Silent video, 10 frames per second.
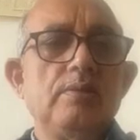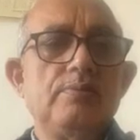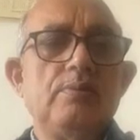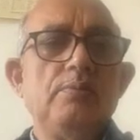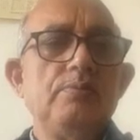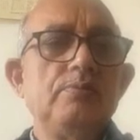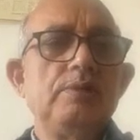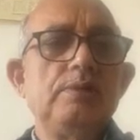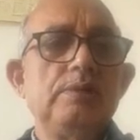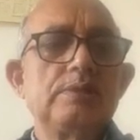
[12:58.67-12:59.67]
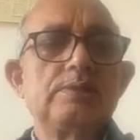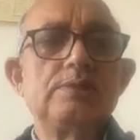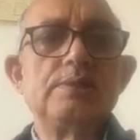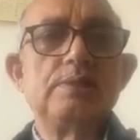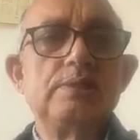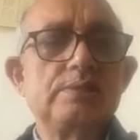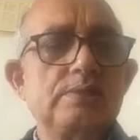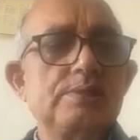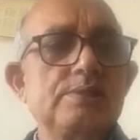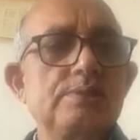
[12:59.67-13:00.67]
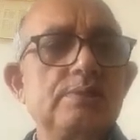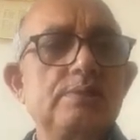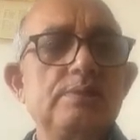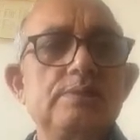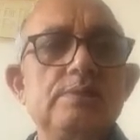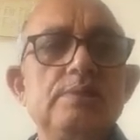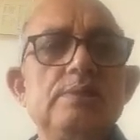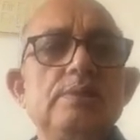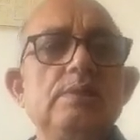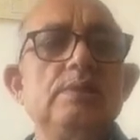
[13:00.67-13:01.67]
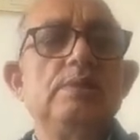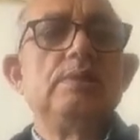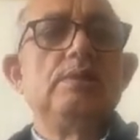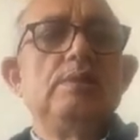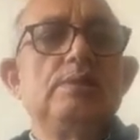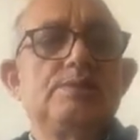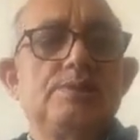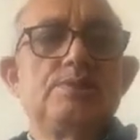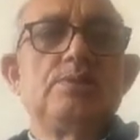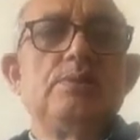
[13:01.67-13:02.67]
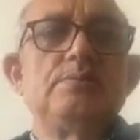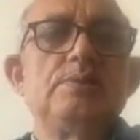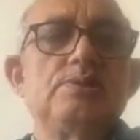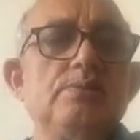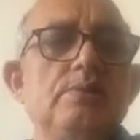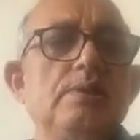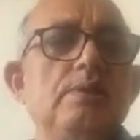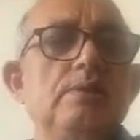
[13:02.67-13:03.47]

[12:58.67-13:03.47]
Form we yesterday discussed. It is the structure of the story.